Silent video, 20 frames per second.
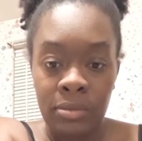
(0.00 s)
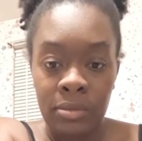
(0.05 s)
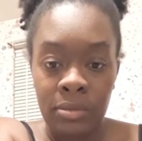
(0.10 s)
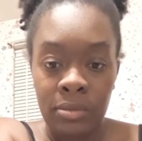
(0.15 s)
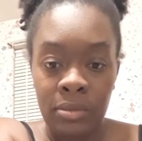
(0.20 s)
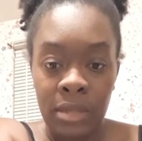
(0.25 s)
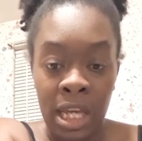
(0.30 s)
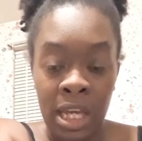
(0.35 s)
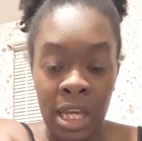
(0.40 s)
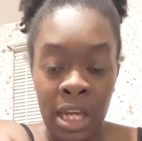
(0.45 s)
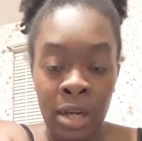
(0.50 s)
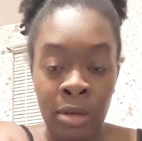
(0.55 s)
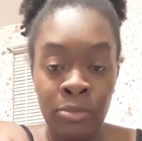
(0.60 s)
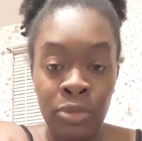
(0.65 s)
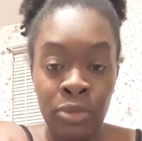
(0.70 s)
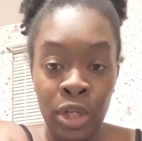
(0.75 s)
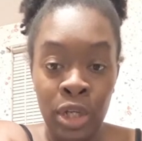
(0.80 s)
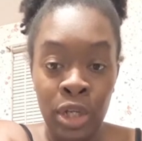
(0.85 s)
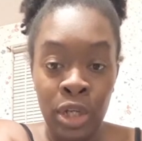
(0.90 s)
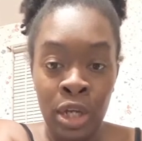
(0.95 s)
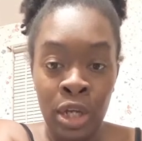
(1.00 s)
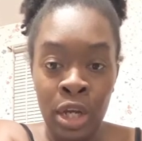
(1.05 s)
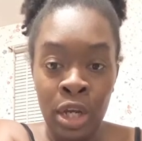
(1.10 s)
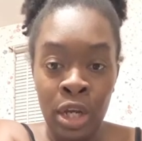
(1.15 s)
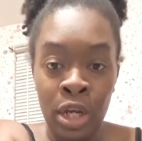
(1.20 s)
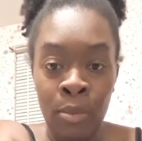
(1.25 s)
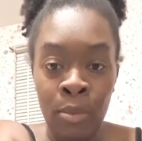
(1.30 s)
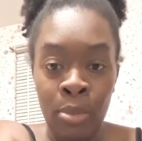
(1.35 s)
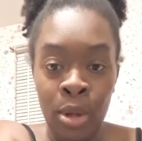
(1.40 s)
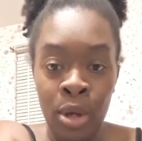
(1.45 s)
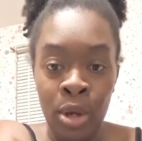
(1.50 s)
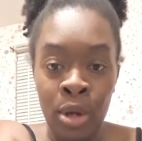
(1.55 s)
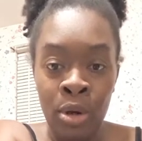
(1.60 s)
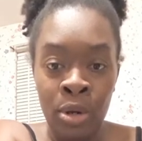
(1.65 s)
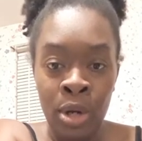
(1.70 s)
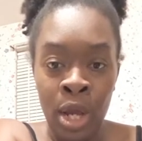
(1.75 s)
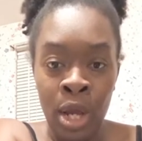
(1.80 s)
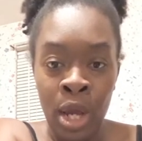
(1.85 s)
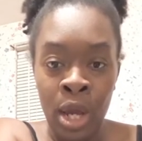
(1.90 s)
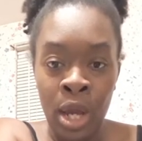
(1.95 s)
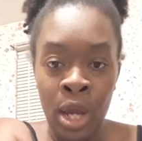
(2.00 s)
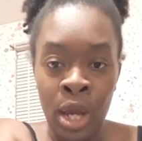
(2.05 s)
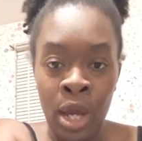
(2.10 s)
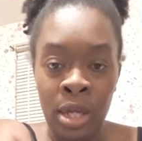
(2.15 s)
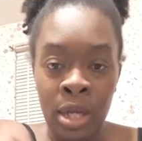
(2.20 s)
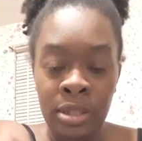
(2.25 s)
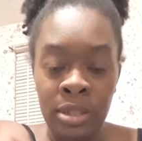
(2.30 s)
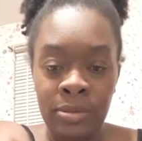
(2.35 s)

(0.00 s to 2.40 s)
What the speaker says: MD in the building.